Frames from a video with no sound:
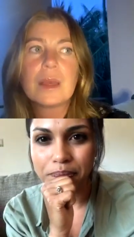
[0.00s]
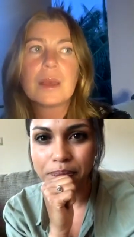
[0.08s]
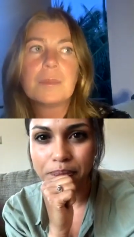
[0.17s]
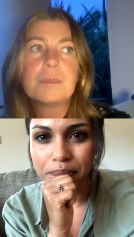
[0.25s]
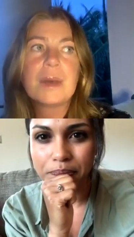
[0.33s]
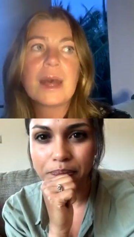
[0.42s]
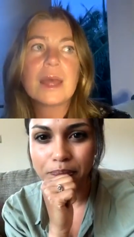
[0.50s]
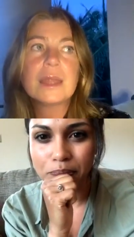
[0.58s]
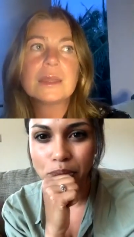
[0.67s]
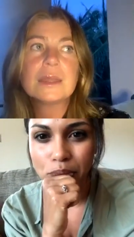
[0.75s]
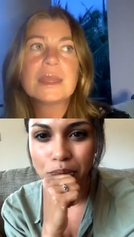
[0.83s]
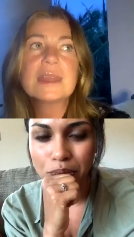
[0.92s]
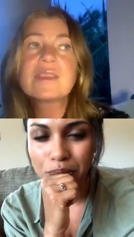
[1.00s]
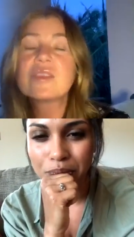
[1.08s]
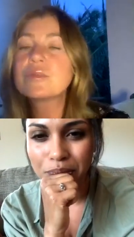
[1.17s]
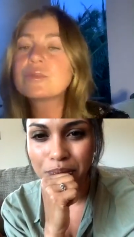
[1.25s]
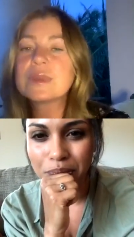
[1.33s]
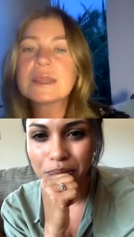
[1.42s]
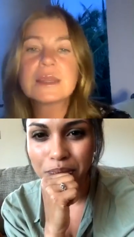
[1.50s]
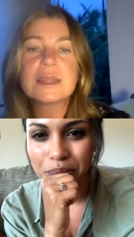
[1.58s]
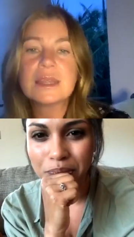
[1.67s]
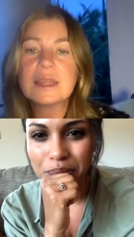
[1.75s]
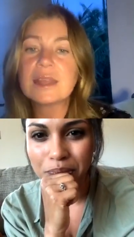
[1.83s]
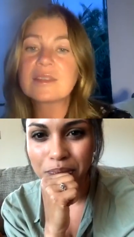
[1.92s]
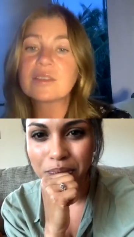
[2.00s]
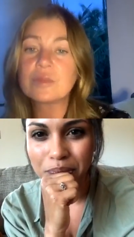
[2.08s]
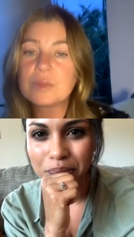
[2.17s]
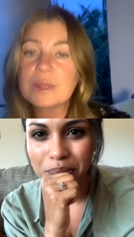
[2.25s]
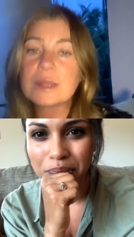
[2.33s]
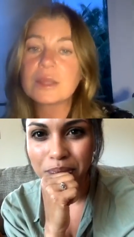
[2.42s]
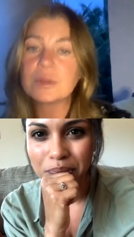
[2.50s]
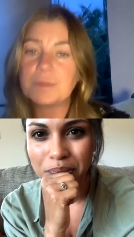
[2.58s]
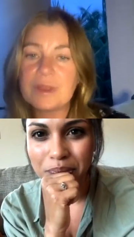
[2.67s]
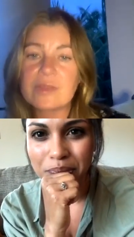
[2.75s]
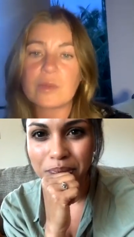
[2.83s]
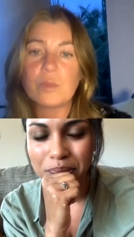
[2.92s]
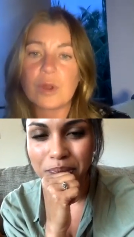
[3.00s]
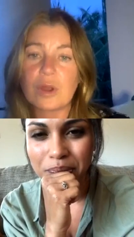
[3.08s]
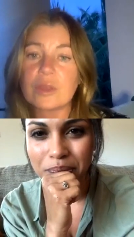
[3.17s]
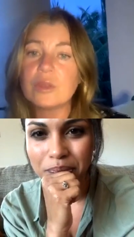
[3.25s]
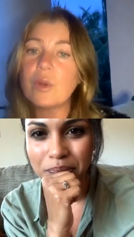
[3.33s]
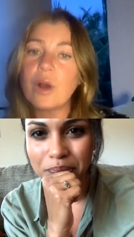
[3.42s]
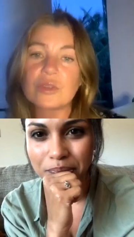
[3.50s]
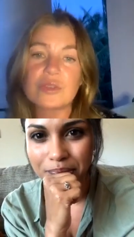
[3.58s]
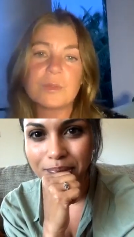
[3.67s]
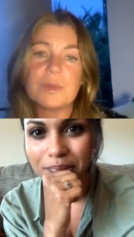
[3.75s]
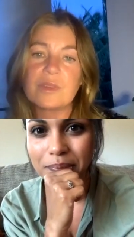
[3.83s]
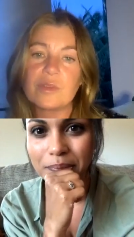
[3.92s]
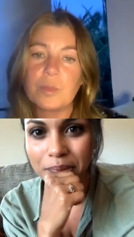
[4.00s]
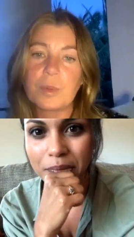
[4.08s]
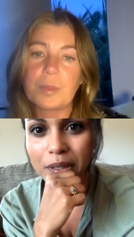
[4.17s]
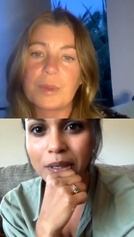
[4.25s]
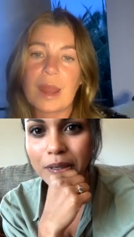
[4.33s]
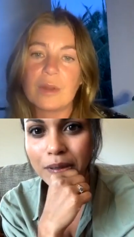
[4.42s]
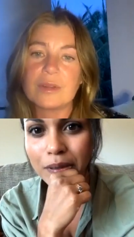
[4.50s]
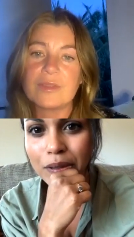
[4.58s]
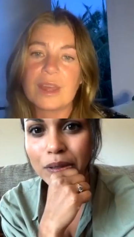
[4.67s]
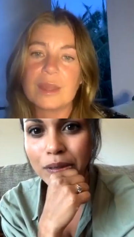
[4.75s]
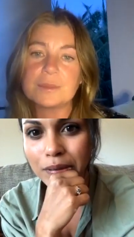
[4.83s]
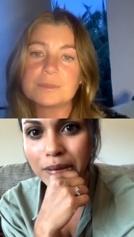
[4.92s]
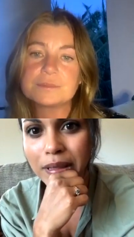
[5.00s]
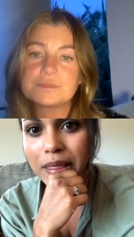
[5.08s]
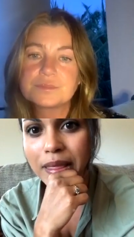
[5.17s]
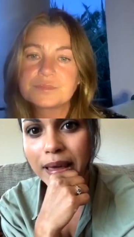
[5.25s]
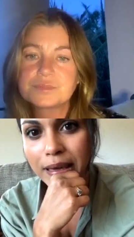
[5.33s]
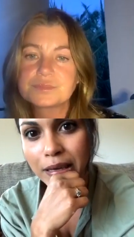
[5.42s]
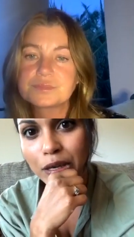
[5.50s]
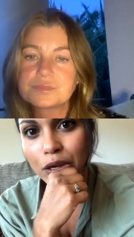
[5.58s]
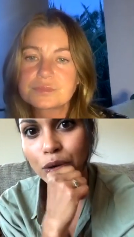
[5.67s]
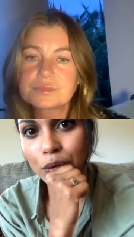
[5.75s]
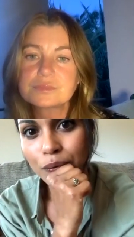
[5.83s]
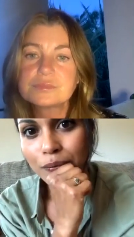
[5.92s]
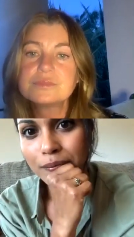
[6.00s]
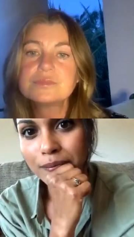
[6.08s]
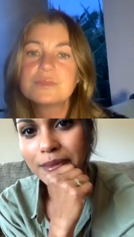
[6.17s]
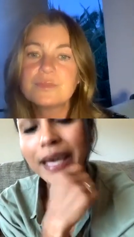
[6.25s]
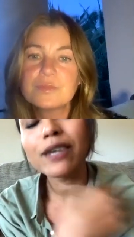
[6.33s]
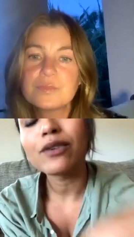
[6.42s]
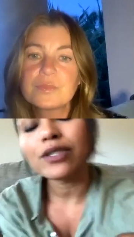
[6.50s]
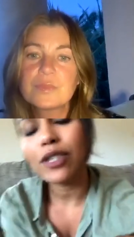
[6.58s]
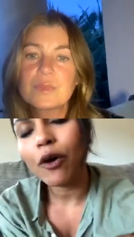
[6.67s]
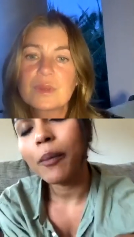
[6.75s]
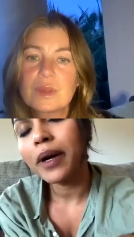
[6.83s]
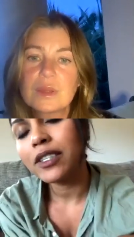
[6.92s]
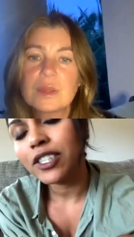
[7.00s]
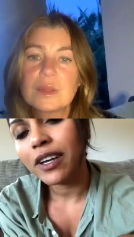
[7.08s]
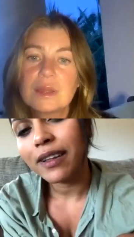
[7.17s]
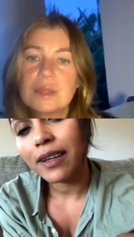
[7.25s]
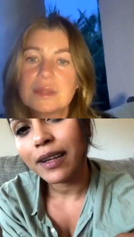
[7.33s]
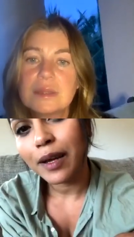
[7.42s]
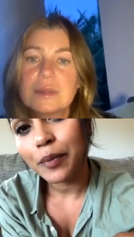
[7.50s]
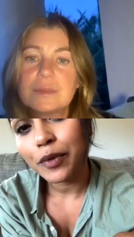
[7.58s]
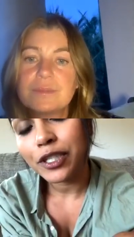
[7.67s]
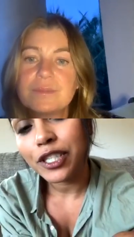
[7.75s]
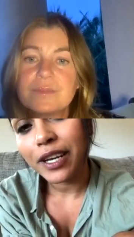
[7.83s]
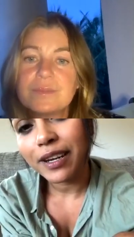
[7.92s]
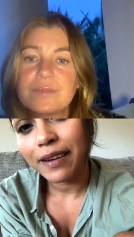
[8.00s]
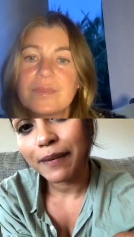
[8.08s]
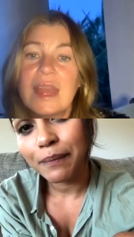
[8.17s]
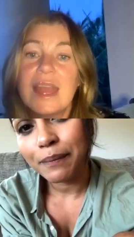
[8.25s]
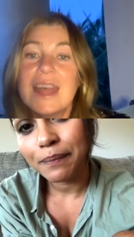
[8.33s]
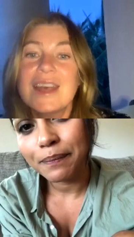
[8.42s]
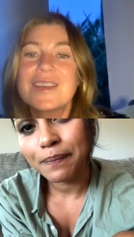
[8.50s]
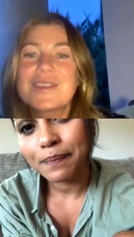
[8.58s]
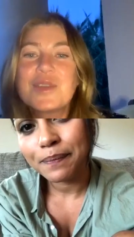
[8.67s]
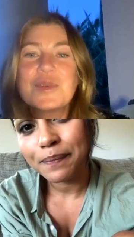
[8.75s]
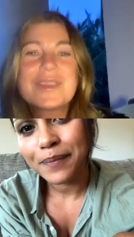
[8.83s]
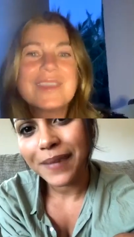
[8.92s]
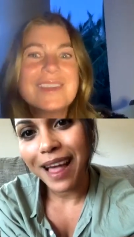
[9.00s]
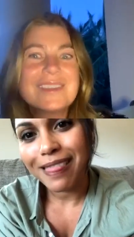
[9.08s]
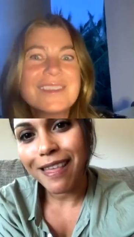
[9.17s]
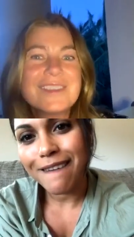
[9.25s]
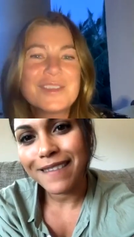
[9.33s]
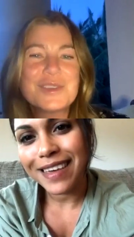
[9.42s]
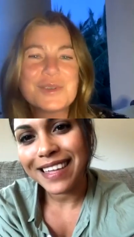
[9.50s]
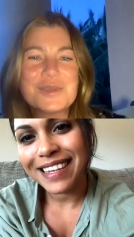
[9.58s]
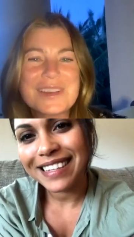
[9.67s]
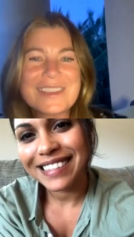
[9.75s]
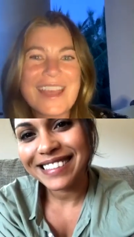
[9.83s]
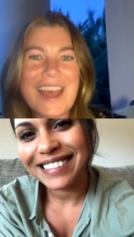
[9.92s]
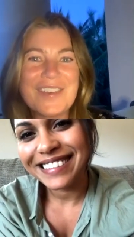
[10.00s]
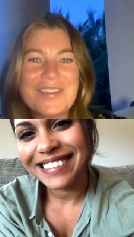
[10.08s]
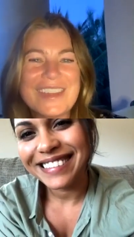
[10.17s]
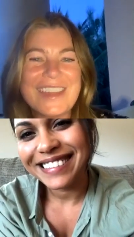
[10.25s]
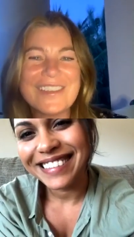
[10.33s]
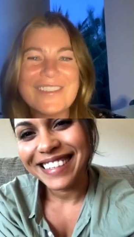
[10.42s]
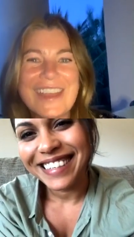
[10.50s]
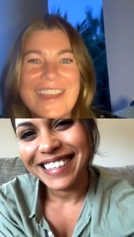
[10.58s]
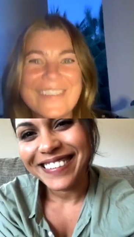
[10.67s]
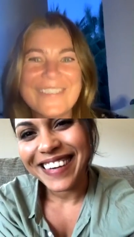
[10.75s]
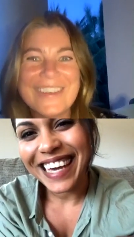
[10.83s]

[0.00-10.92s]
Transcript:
Speaker 1: but it's a really, it's a really good piece of work. You all should be super proud of it.
Speaker 2: Thank you. Thank you so much, Ellen. I appreciate it.
Speaker 1: So season two, what's happening? Wait, wait,